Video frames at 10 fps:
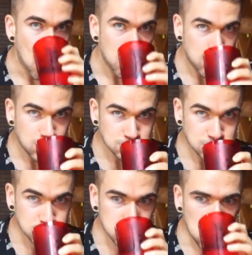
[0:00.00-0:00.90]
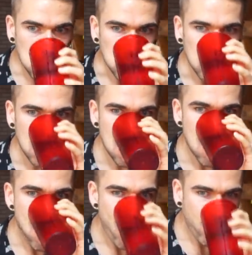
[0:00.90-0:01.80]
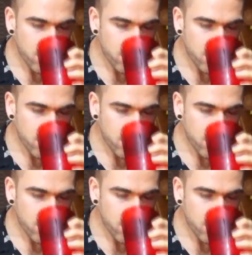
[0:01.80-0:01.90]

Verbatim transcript: music stars, etc., all coming there.